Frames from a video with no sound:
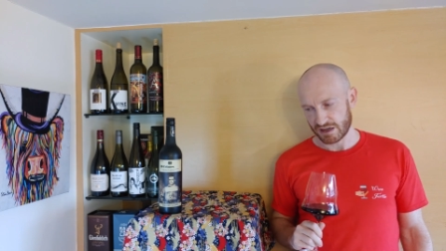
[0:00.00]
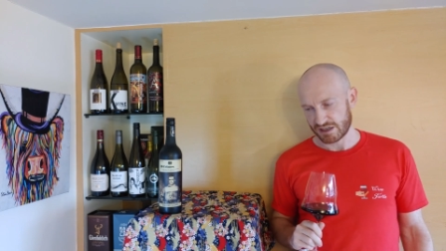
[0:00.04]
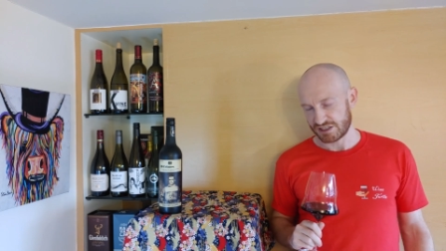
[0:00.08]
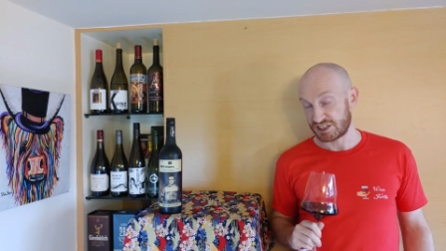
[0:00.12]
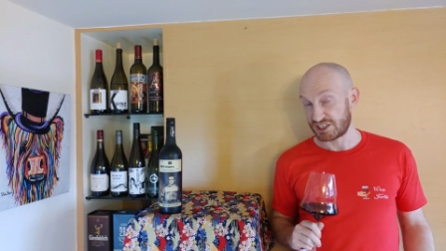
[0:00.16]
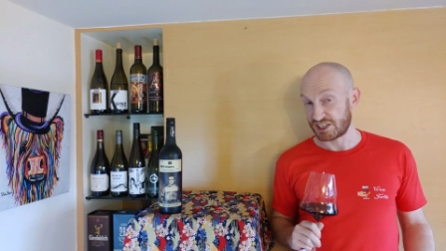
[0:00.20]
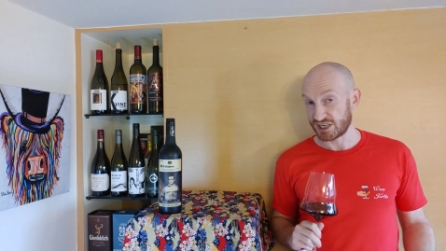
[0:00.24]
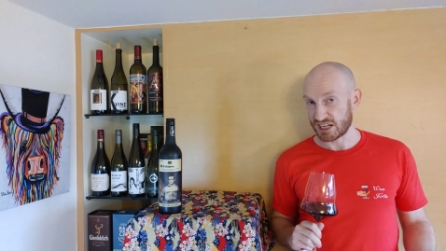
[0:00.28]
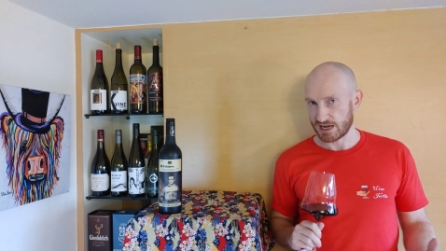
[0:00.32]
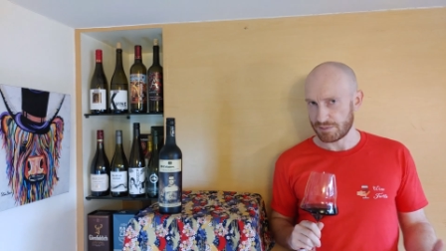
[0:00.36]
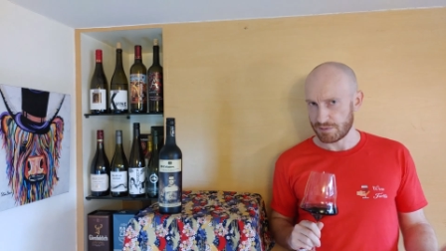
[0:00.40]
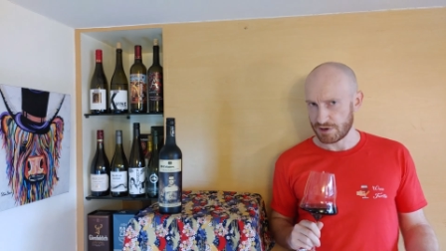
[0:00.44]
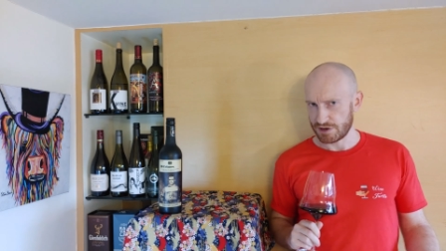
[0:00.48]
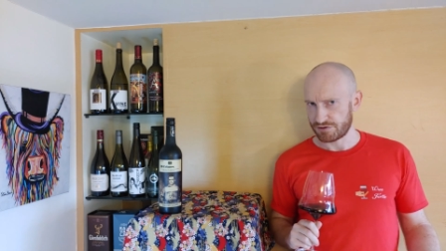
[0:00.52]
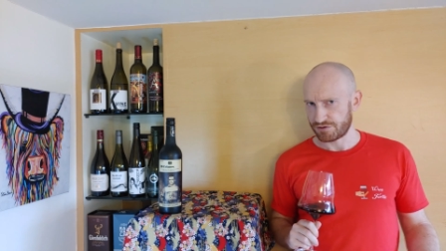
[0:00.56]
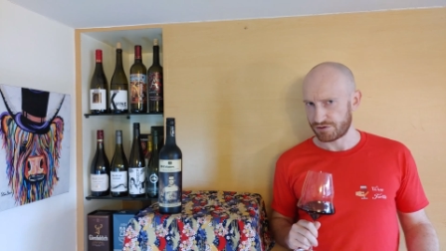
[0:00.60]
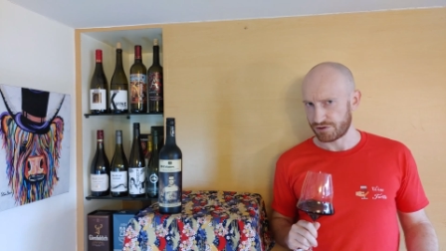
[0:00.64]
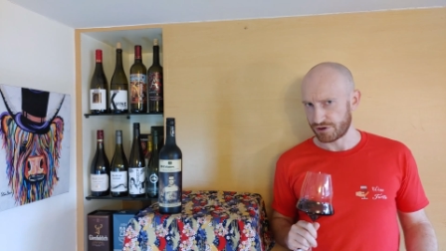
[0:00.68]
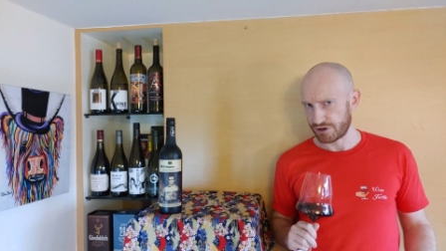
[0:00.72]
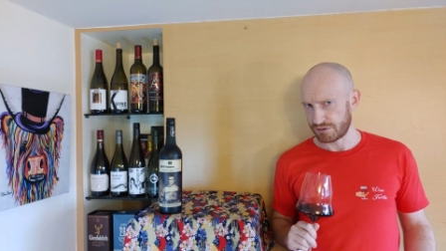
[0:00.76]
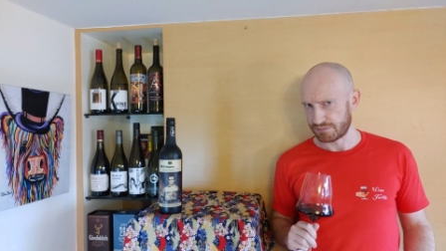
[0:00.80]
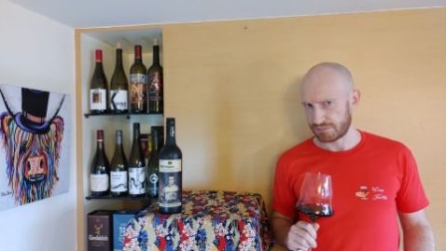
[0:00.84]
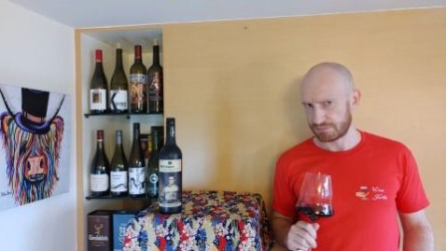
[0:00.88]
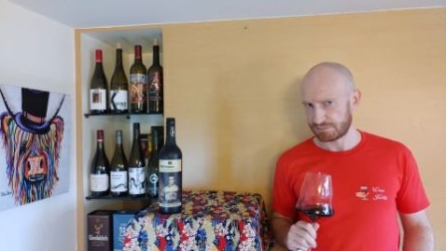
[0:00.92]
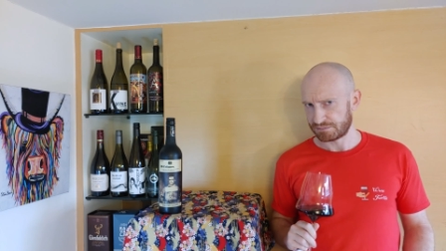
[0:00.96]
jammy
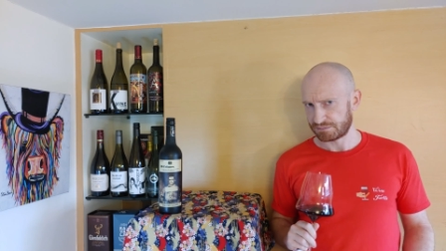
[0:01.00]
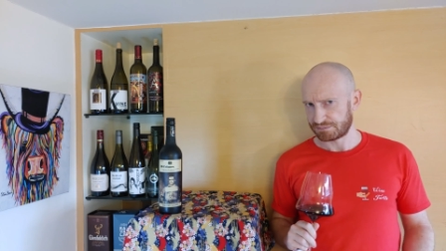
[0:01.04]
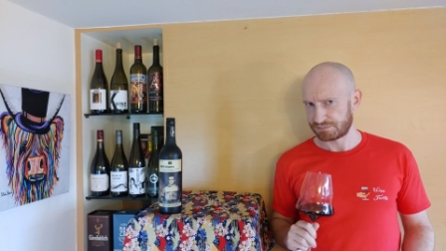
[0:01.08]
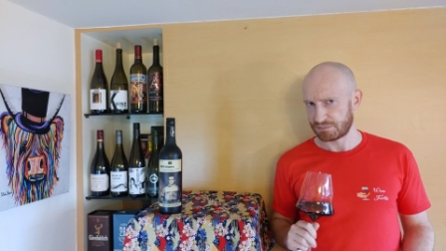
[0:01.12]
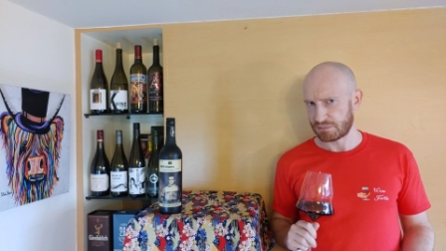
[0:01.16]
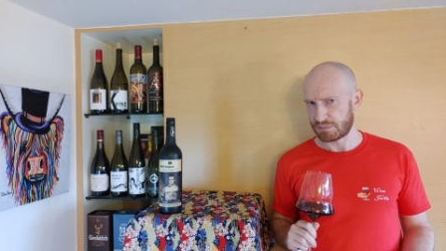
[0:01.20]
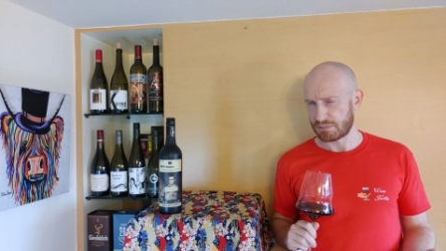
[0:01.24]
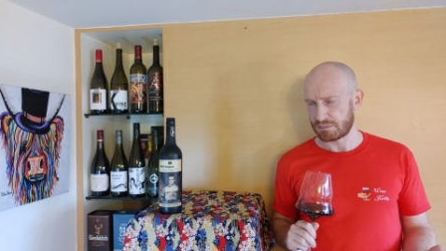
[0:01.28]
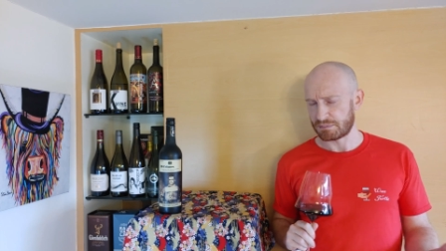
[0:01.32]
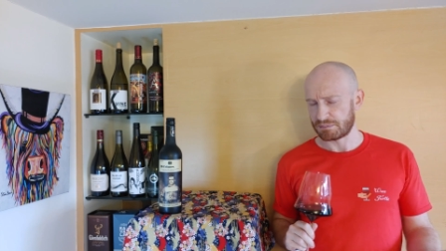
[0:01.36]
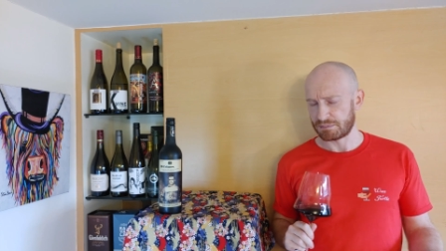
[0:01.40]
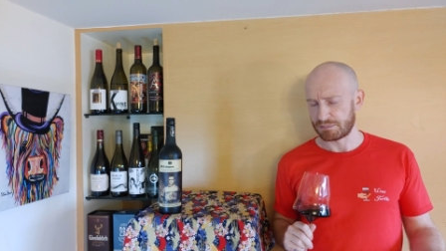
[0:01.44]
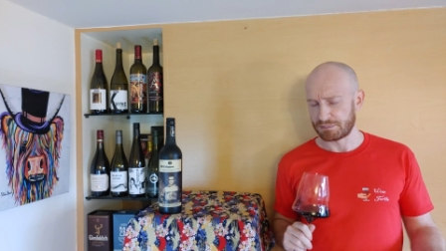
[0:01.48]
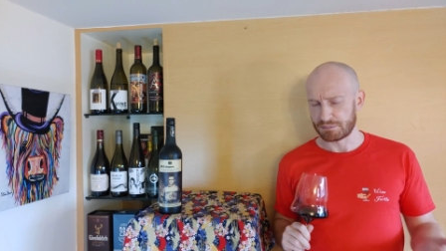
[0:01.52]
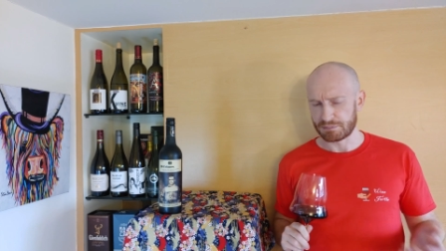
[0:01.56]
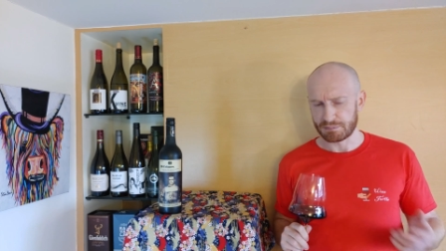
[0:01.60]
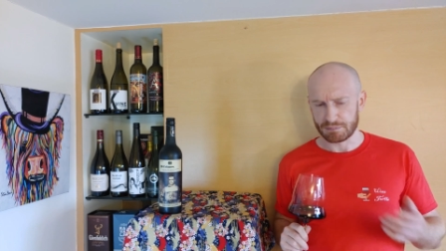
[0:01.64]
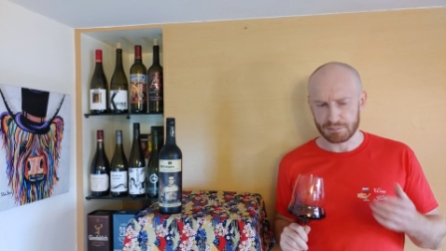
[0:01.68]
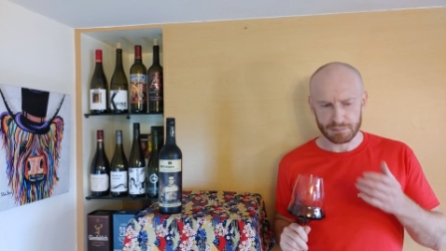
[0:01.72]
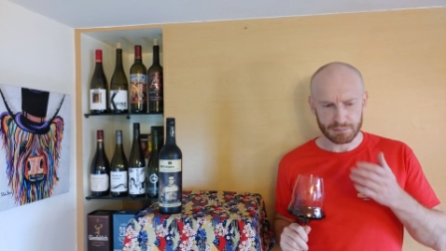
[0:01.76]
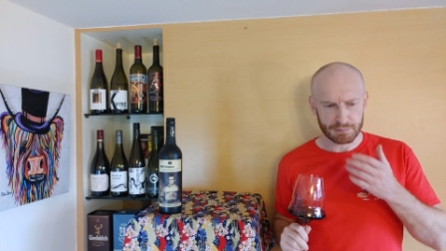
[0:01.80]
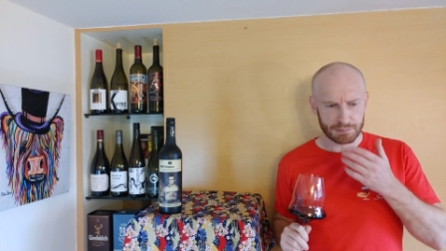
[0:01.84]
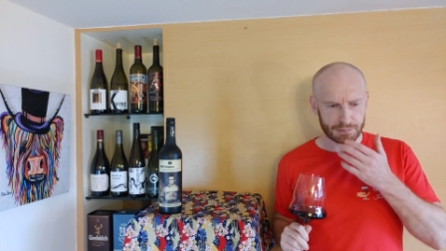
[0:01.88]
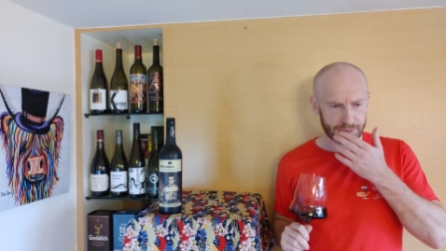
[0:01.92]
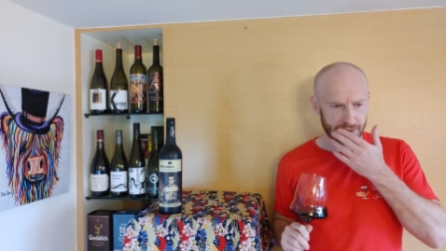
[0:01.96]
fruit,
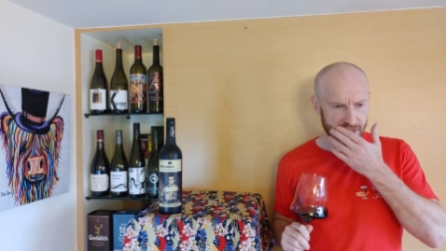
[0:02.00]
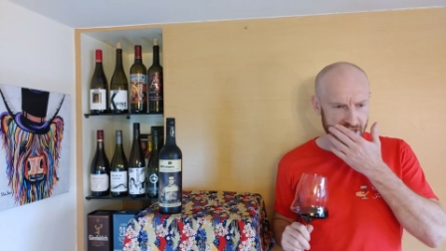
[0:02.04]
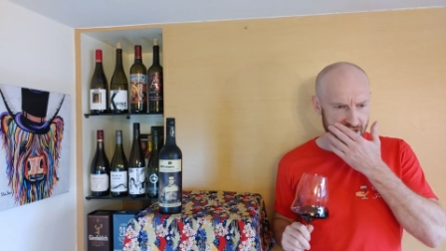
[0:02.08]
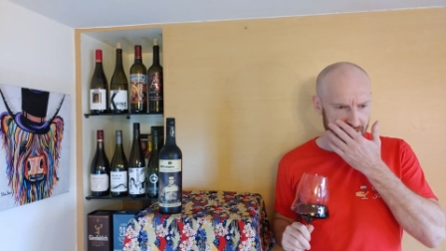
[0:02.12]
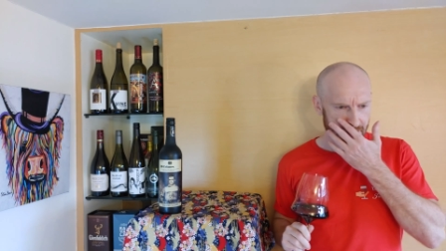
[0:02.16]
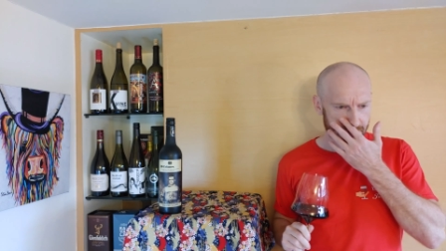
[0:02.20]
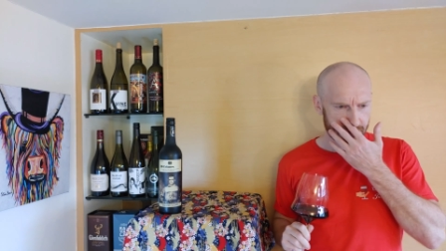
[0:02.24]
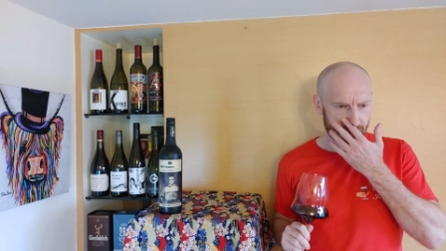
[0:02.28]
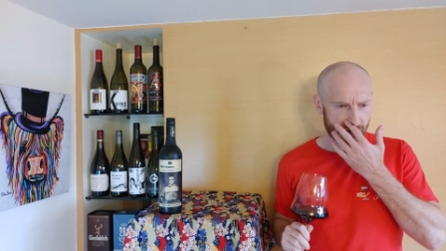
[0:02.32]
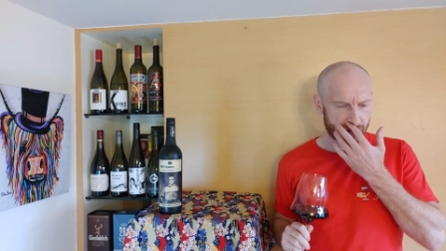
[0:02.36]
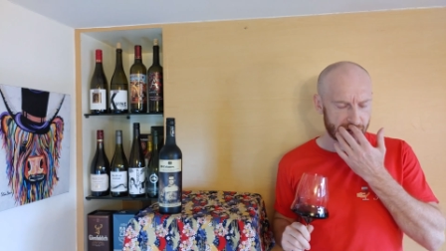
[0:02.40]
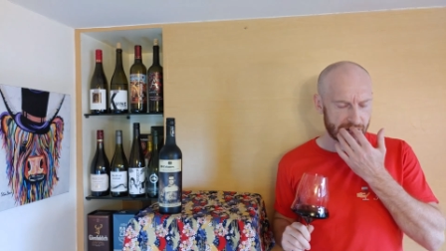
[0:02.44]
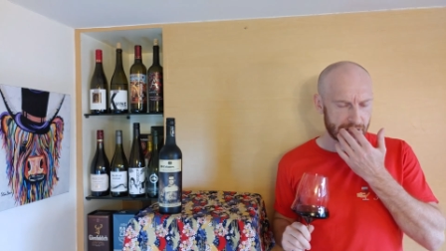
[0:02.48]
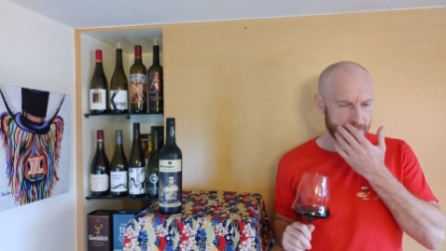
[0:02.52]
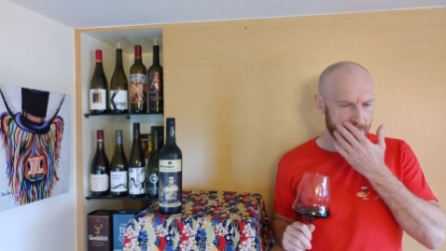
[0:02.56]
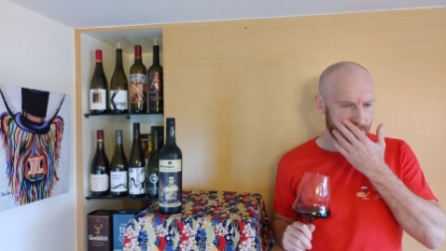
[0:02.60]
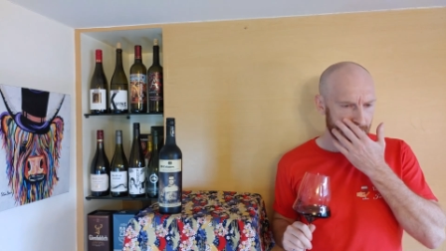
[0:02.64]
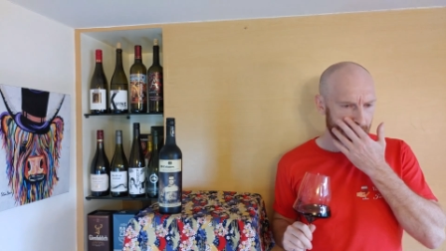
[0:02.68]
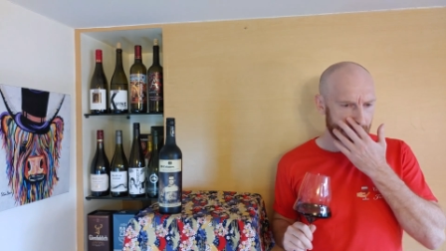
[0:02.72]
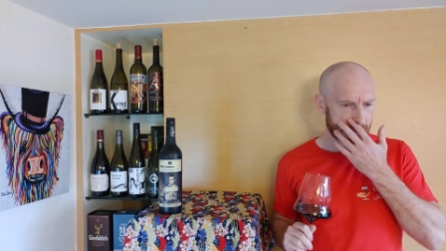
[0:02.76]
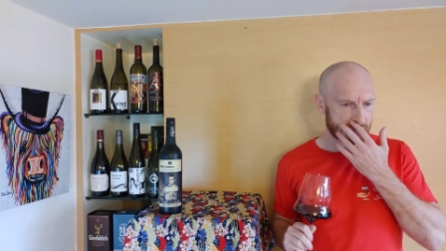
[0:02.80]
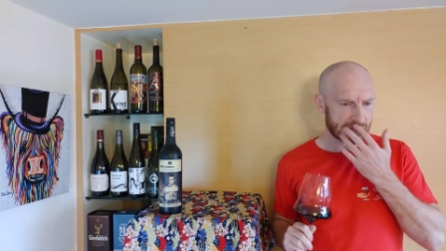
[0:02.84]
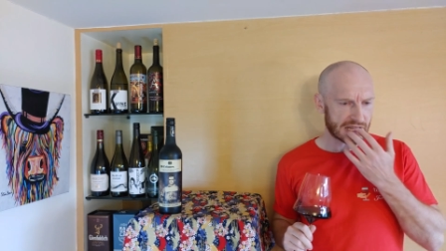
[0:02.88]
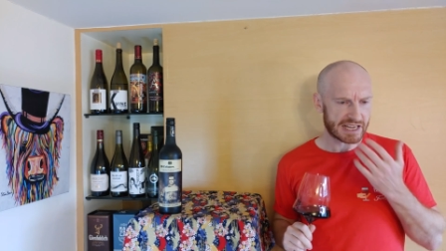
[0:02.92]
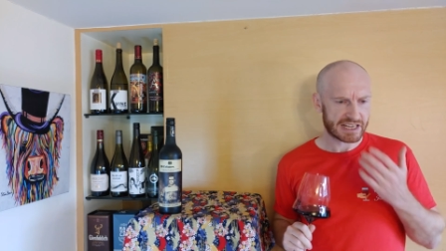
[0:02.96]
blackberry,
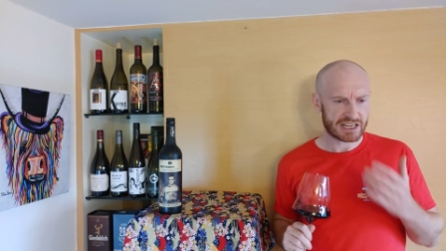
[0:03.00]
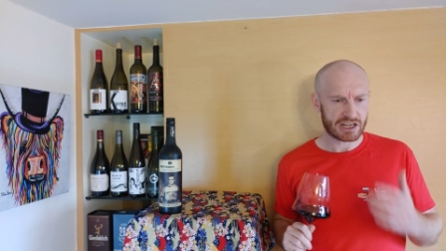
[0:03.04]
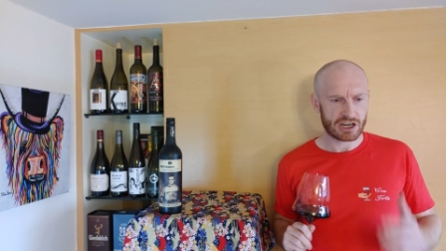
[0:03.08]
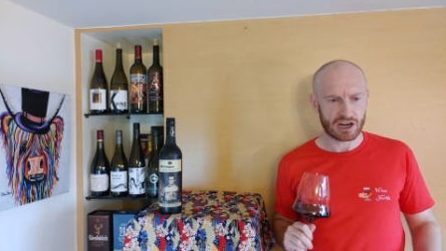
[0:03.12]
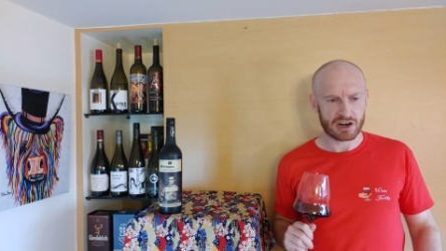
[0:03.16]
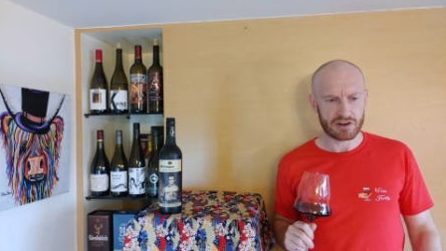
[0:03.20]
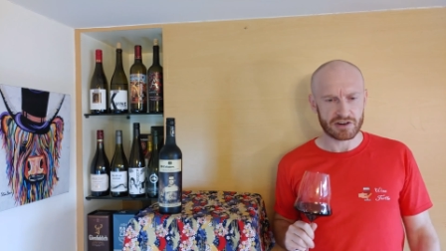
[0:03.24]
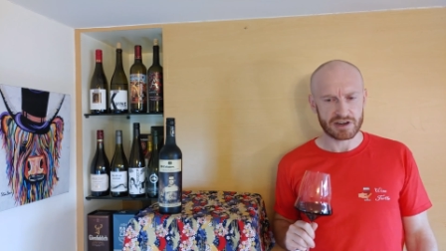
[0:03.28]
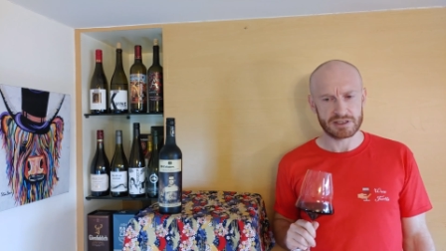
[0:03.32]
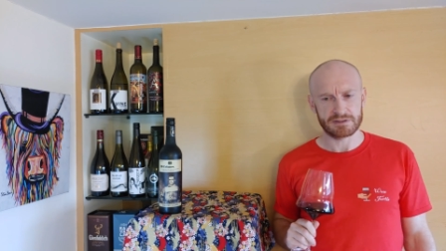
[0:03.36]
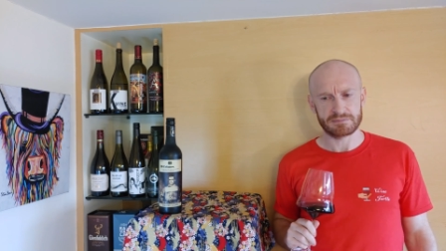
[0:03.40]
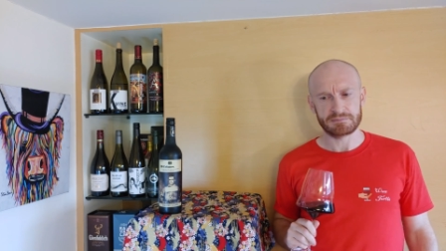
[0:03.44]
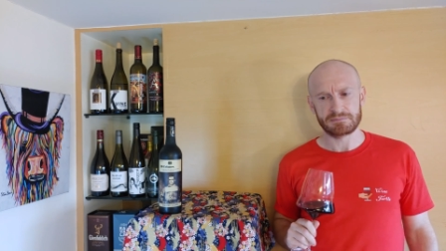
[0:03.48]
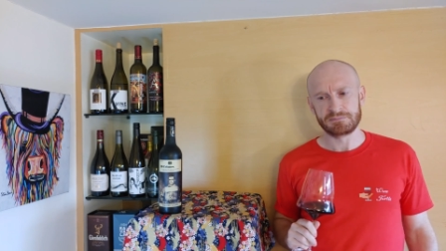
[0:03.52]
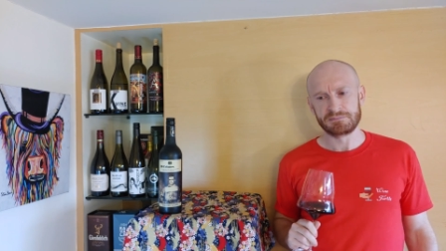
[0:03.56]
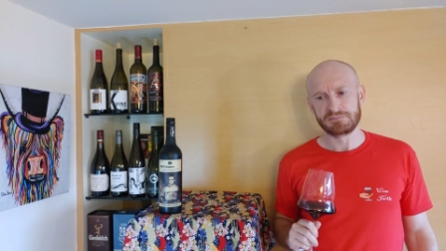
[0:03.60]
blackcurrant,